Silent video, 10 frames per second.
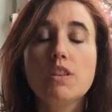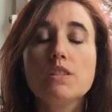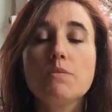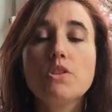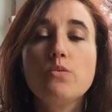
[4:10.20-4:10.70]

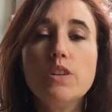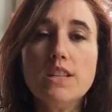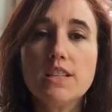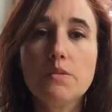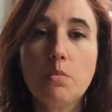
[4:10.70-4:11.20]
as much
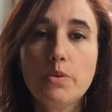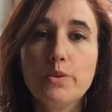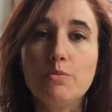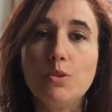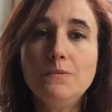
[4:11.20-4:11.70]
awareness as
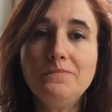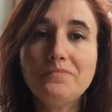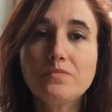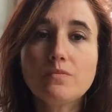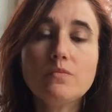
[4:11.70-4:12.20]
possible
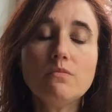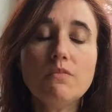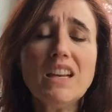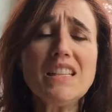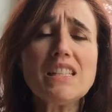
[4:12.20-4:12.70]

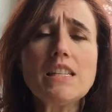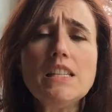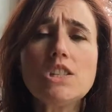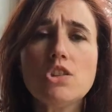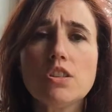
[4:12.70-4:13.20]
and as
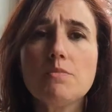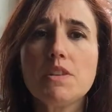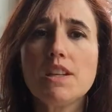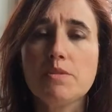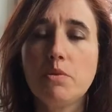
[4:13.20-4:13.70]
least
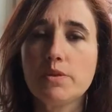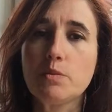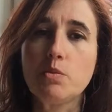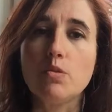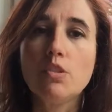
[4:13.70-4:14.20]
judgment as
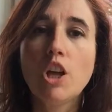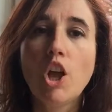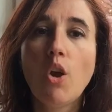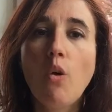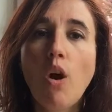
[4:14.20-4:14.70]
possible
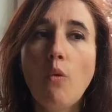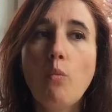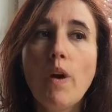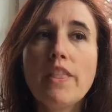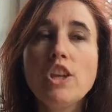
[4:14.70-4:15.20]

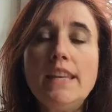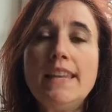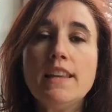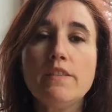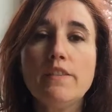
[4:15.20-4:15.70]
whether you
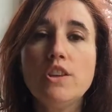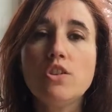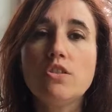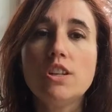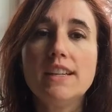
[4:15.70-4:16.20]
live
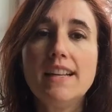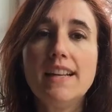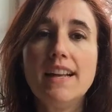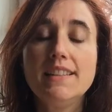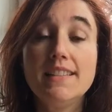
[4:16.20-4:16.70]
your
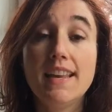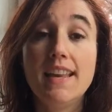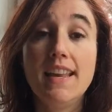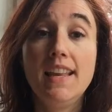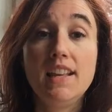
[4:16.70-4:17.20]

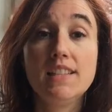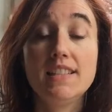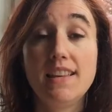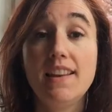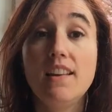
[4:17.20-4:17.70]

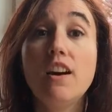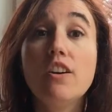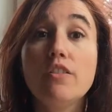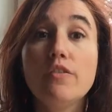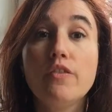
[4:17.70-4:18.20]
day-to-day
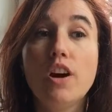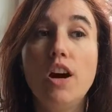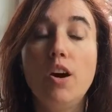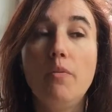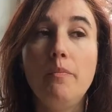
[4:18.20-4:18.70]
life
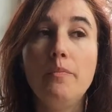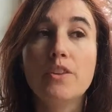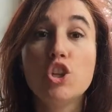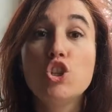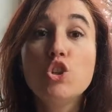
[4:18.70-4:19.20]

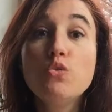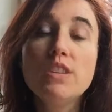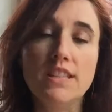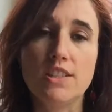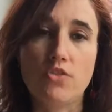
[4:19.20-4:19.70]
to
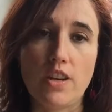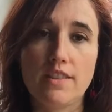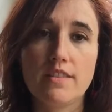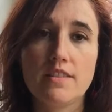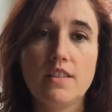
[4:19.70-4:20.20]
these
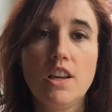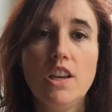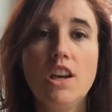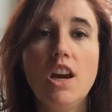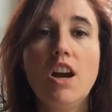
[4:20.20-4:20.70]
strengths.
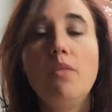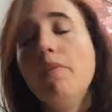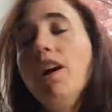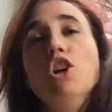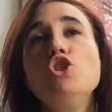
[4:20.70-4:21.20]

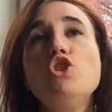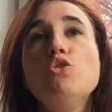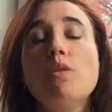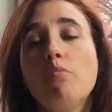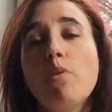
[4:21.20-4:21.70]
Do
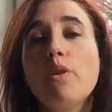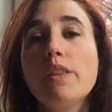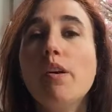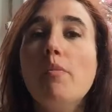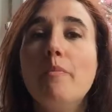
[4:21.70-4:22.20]
you employ
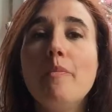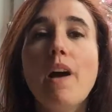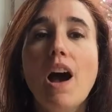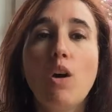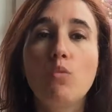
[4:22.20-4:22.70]
them
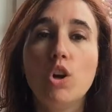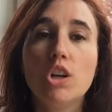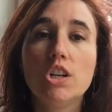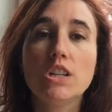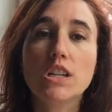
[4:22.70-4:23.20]
at
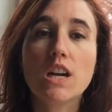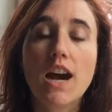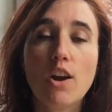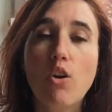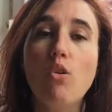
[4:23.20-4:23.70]
work,
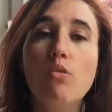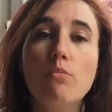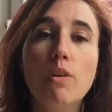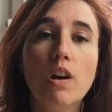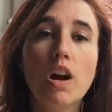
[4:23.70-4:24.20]
at
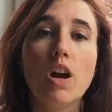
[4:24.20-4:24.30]
home,